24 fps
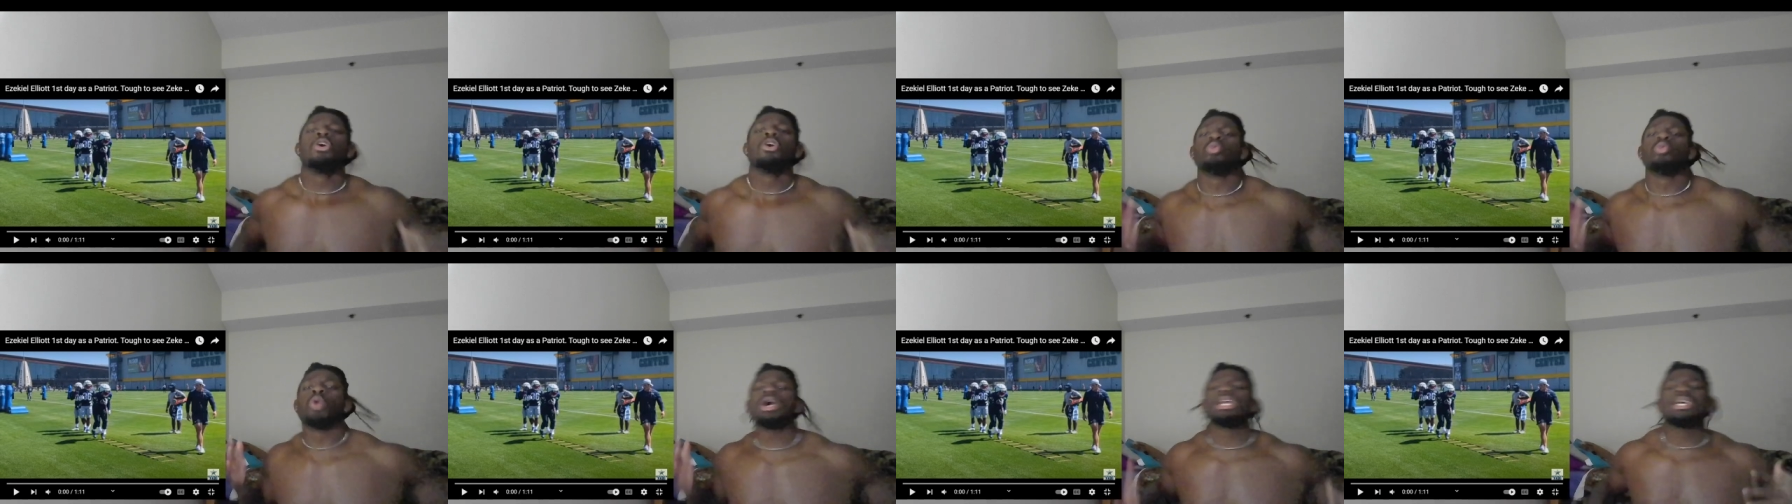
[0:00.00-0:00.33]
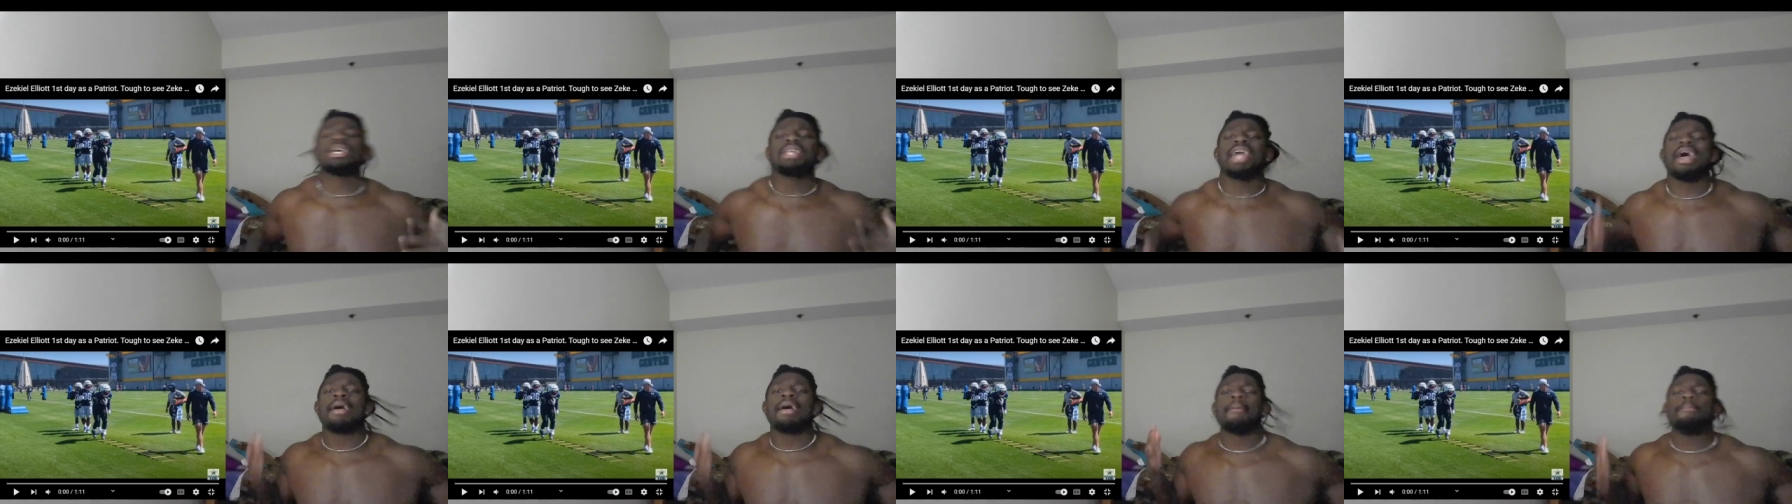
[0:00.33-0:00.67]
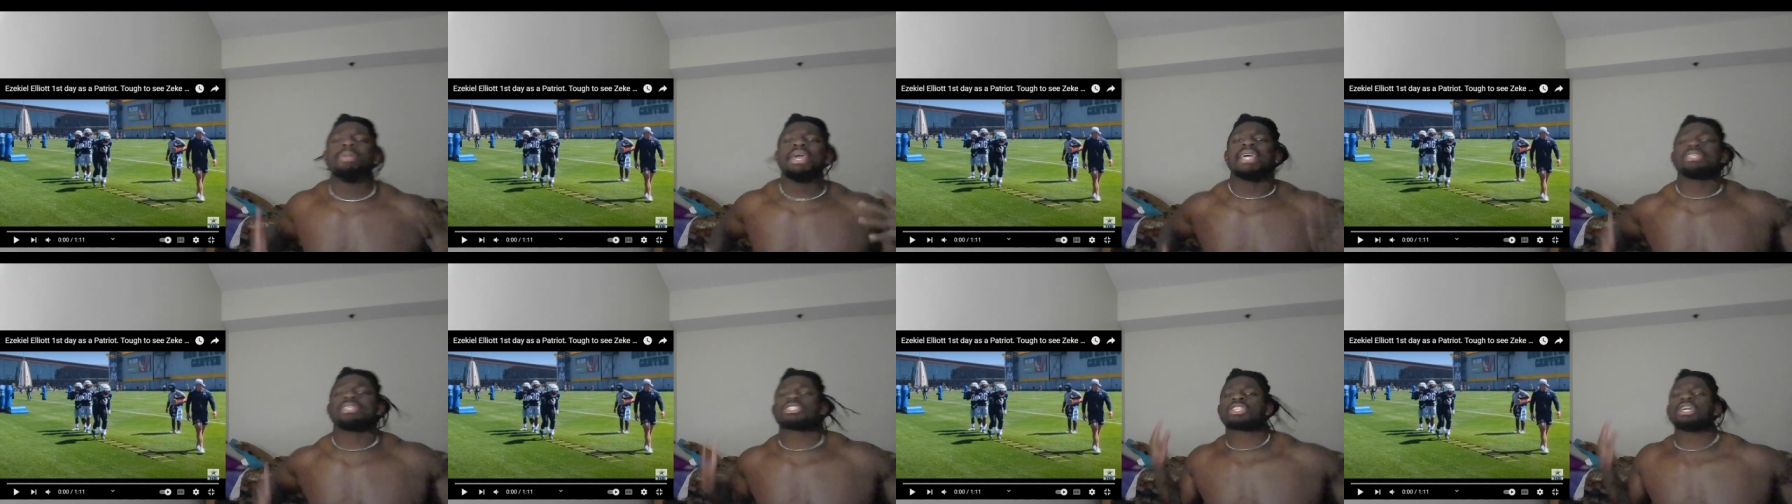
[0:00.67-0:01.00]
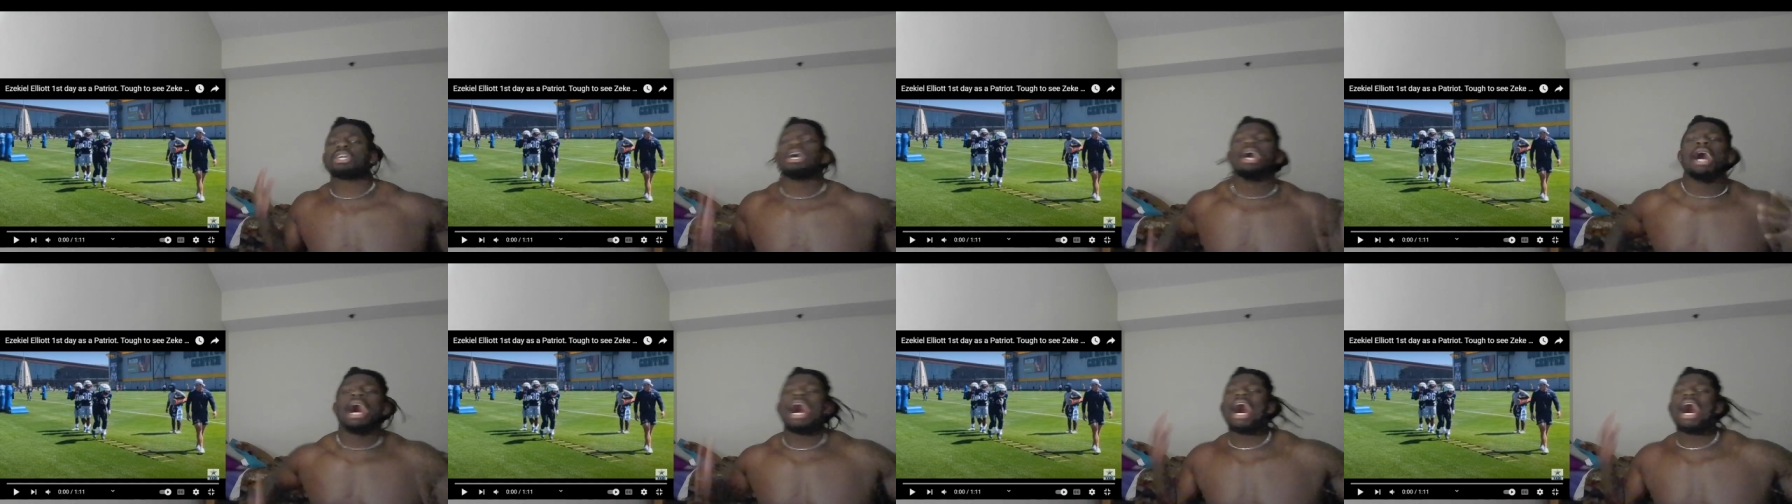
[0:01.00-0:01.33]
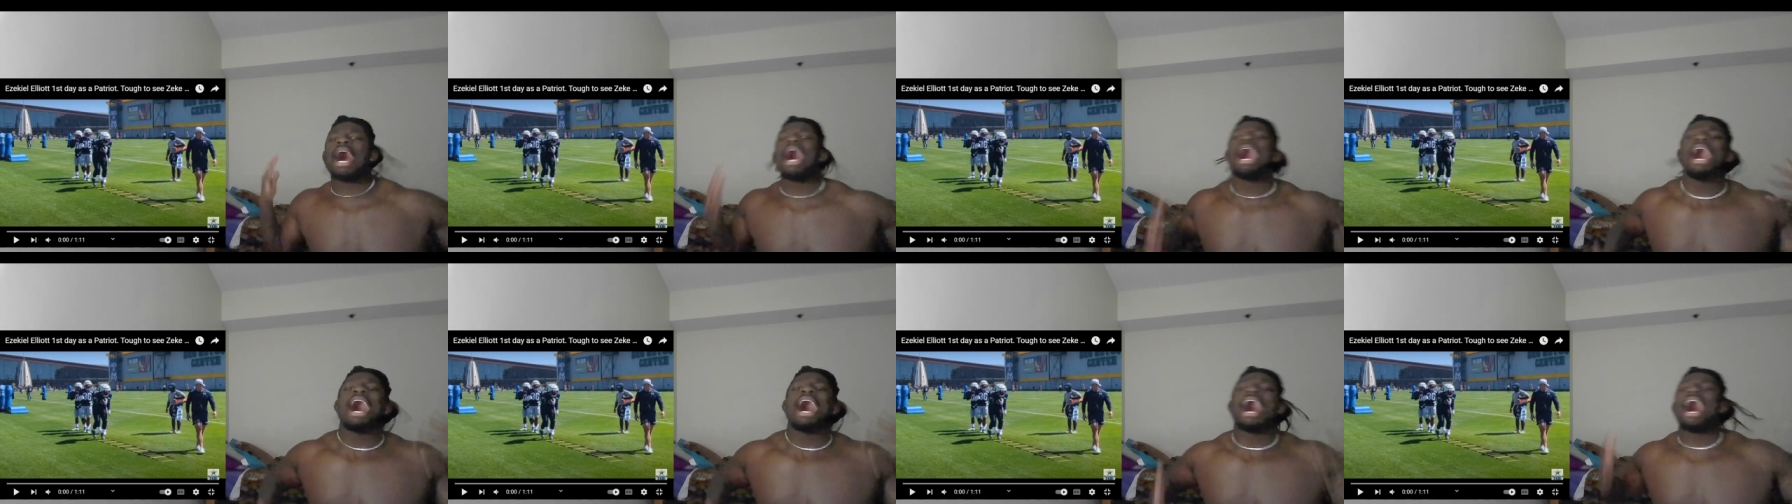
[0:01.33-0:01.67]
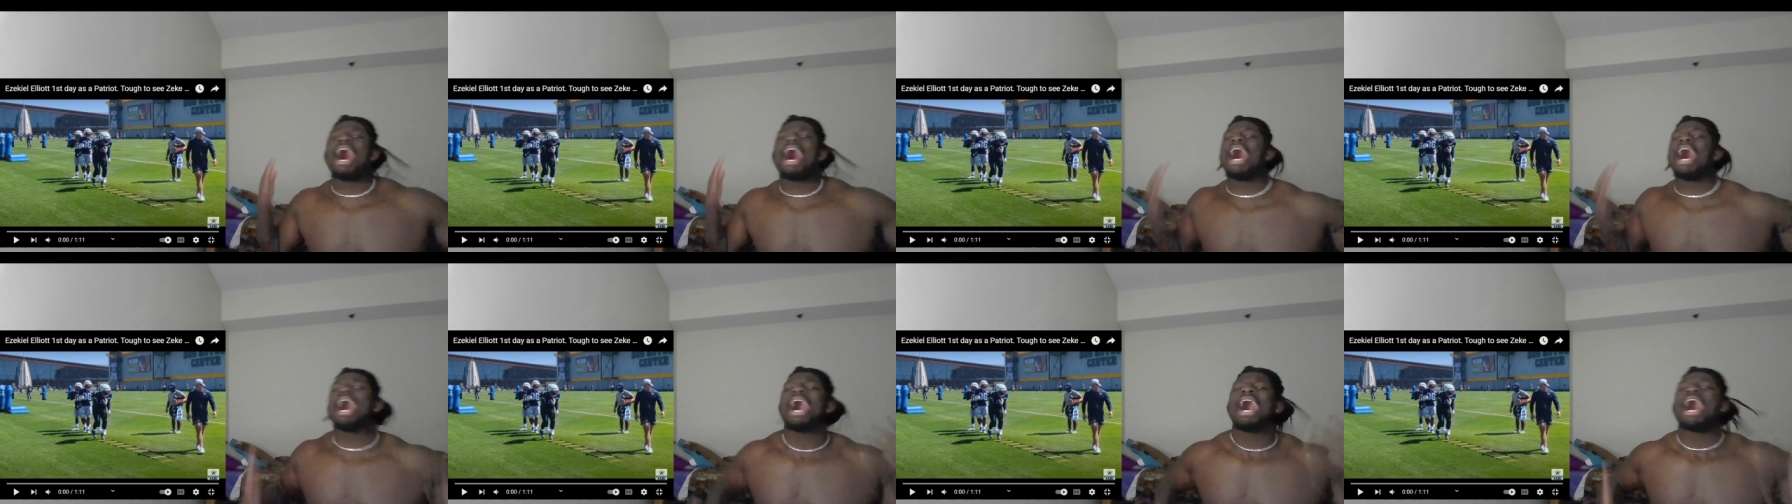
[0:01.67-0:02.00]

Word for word: Running that bitch. Ah, ah.